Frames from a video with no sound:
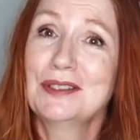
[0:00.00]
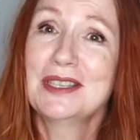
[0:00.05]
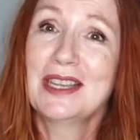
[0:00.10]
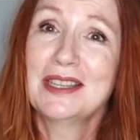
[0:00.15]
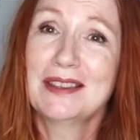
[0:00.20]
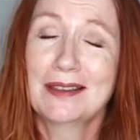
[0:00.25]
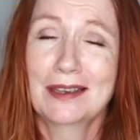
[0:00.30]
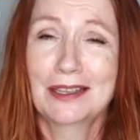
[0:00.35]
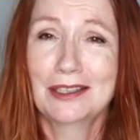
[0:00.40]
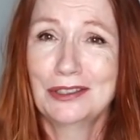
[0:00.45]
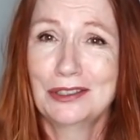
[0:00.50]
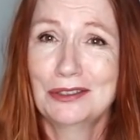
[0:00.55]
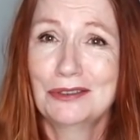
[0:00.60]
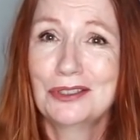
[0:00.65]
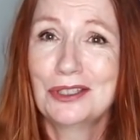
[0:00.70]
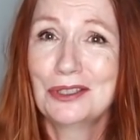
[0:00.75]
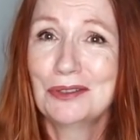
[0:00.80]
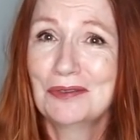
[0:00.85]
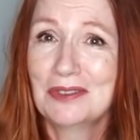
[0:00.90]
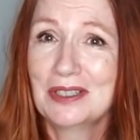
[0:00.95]
said that I'd do
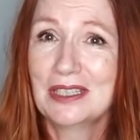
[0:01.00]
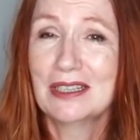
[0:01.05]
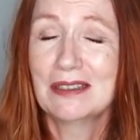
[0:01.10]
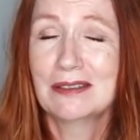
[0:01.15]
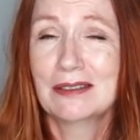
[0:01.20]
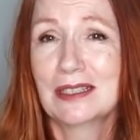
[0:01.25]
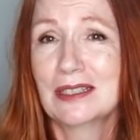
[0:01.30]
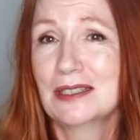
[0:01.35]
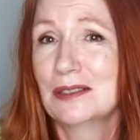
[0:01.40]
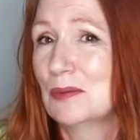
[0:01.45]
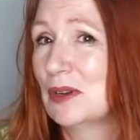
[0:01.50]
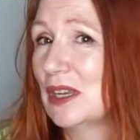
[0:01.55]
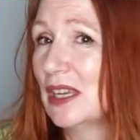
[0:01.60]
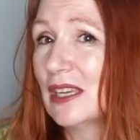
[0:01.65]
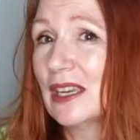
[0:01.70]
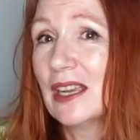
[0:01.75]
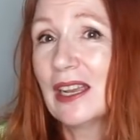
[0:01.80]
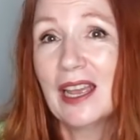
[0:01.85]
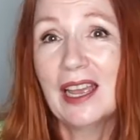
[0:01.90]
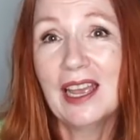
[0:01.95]
two videos this
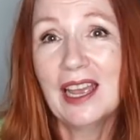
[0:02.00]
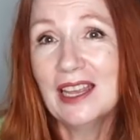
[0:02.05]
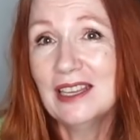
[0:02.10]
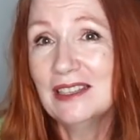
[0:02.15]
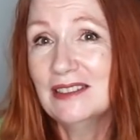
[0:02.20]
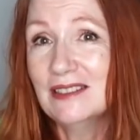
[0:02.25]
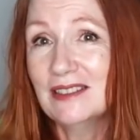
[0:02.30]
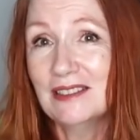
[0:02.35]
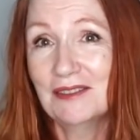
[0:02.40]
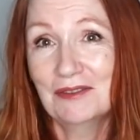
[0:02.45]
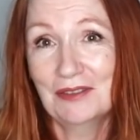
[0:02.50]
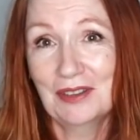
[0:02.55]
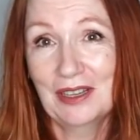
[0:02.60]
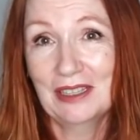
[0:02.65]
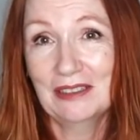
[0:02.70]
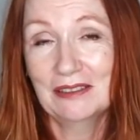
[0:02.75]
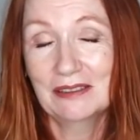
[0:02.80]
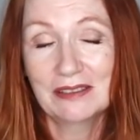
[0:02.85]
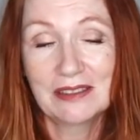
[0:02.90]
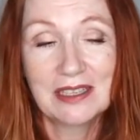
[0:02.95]
week and
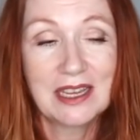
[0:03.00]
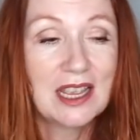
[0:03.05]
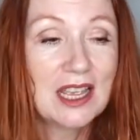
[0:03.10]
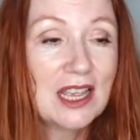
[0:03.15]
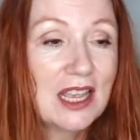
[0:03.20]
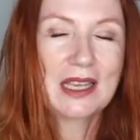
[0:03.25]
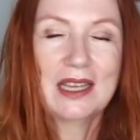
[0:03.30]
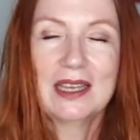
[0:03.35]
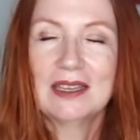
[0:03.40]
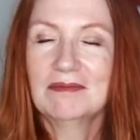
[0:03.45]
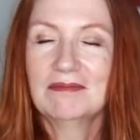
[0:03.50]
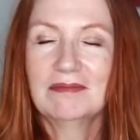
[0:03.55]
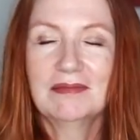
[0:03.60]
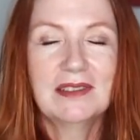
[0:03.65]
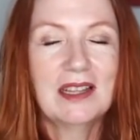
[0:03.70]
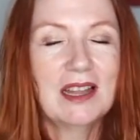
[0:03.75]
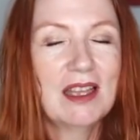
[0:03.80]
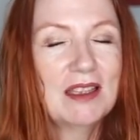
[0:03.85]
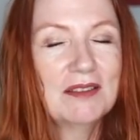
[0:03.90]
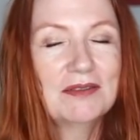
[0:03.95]
failed. Yeah,
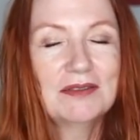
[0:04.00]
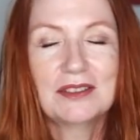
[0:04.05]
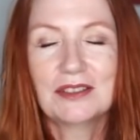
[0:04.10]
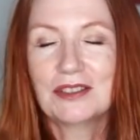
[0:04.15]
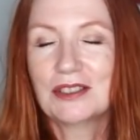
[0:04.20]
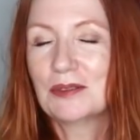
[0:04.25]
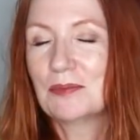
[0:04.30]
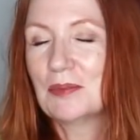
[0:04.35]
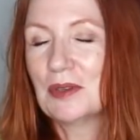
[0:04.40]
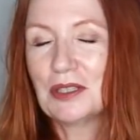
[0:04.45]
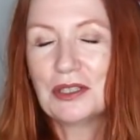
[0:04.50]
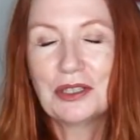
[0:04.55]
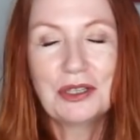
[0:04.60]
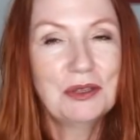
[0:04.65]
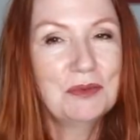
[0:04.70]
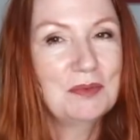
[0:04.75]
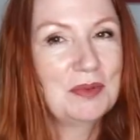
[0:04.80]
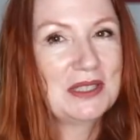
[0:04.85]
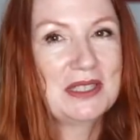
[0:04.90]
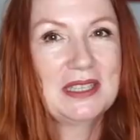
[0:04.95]
life has just been
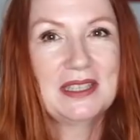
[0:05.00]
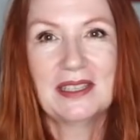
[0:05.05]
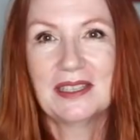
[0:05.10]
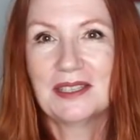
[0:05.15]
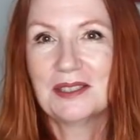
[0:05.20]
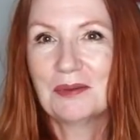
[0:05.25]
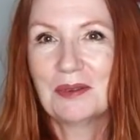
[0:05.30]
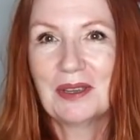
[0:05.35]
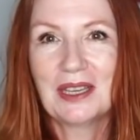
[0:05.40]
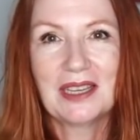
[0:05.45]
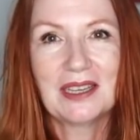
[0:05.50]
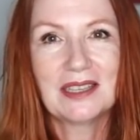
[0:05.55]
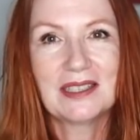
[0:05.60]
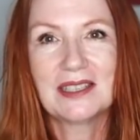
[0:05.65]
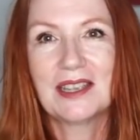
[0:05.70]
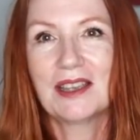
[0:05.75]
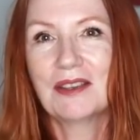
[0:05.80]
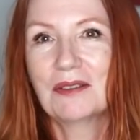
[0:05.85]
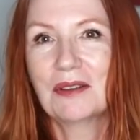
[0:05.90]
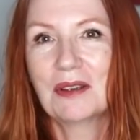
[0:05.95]
too busy this week,
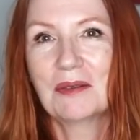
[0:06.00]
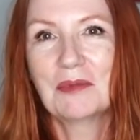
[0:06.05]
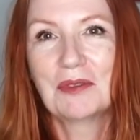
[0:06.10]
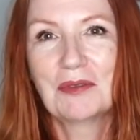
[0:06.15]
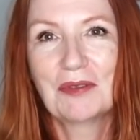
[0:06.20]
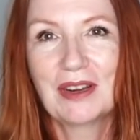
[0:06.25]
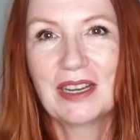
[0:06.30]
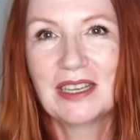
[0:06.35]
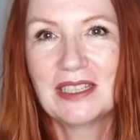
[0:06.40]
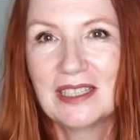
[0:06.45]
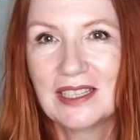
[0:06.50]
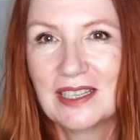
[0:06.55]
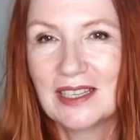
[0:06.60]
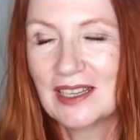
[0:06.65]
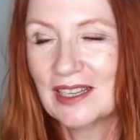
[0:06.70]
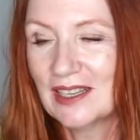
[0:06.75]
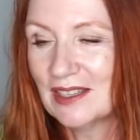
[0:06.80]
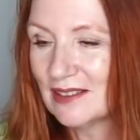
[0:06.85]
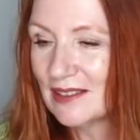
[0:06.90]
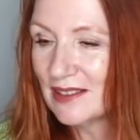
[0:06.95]
so I'm afraid
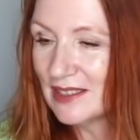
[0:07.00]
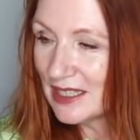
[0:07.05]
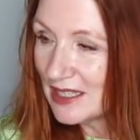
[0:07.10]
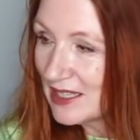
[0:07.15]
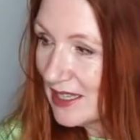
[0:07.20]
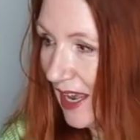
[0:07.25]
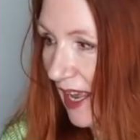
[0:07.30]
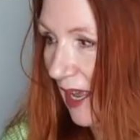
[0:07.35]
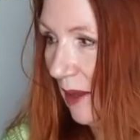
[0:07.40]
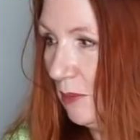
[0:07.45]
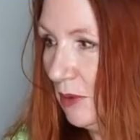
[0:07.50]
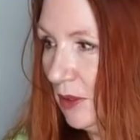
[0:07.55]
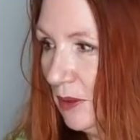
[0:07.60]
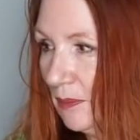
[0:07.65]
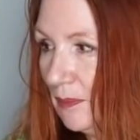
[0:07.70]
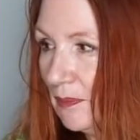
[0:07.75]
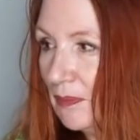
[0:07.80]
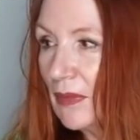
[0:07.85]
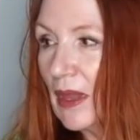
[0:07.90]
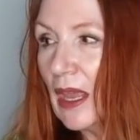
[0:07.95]
it didn't happen.